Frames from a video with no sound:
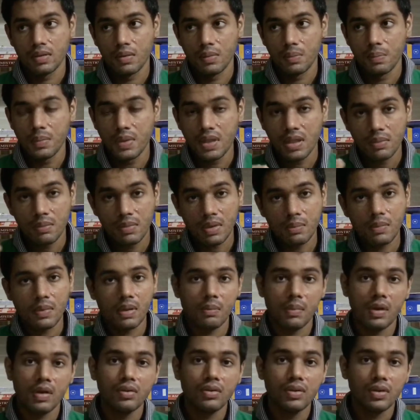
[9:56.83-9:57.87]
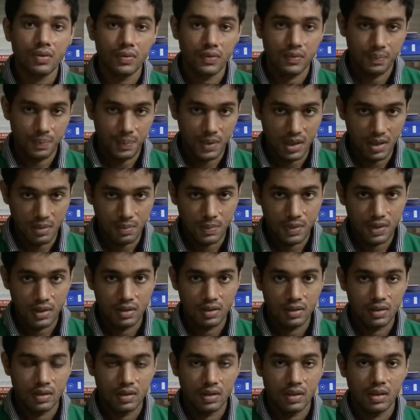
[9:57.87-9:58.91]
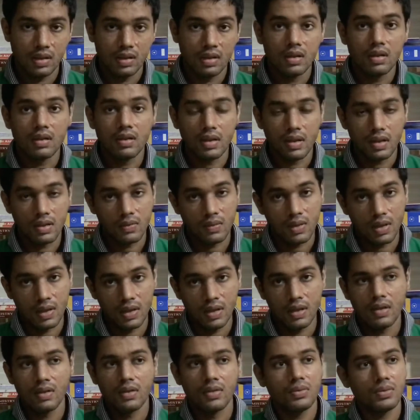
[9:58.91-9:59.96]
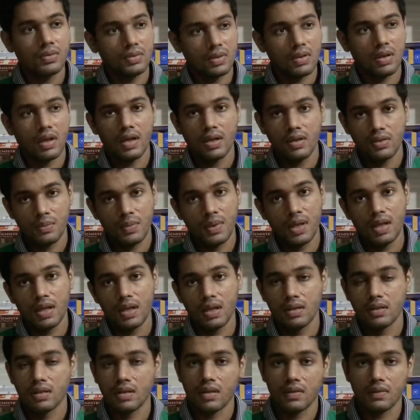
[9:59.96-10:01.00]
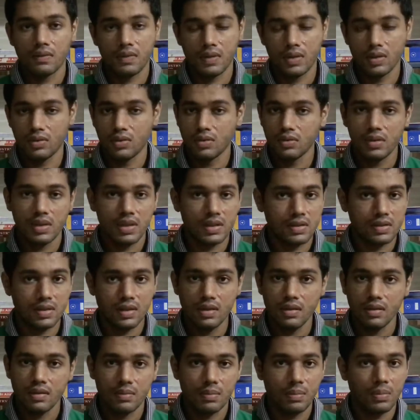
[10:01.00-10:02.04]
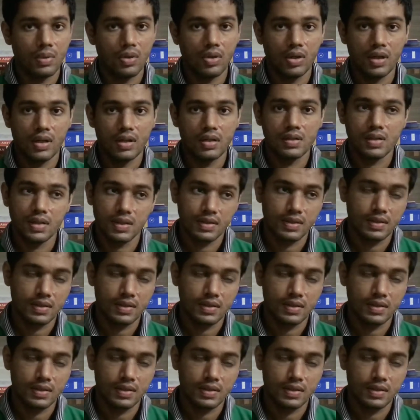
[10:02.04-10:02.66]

minimum amount of PEEP required to try to maintain the FiO2 less than 0.6.